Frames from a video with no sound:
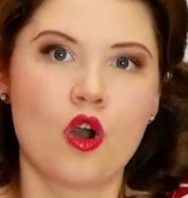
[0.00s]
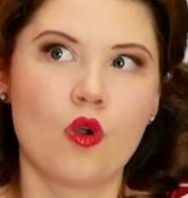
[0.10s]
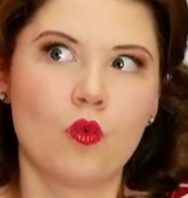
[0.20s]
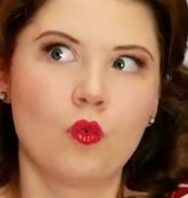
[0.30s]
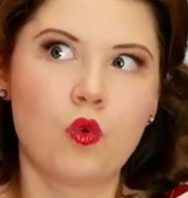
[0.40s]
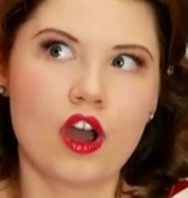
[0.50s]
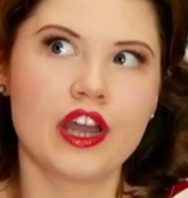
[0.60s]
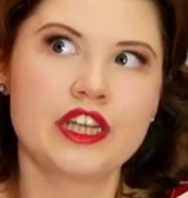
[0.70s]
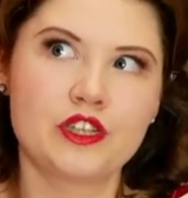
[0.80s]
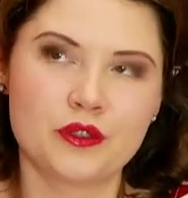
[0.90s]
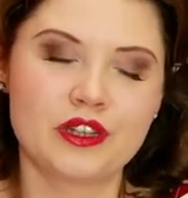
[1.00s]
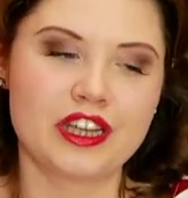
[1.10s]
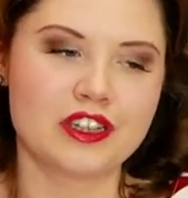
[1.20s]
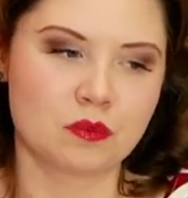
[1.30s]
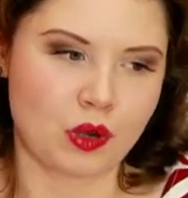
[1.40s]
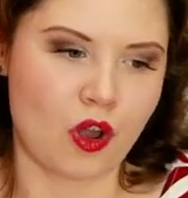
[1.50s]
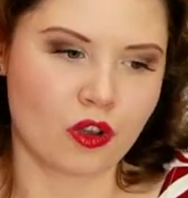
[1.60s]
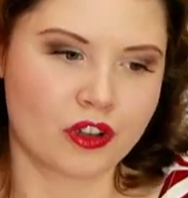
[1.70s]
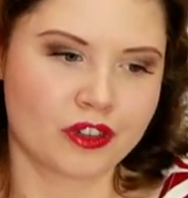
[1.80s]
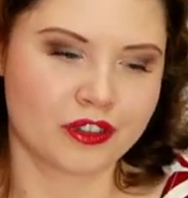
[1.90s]
why do you need a
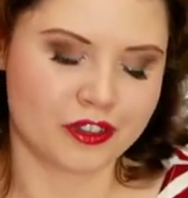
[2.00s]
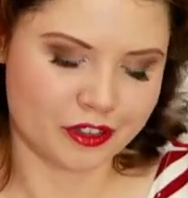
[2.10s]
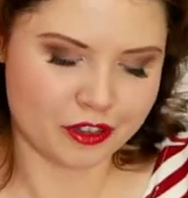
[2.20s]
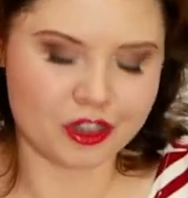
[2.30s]
block to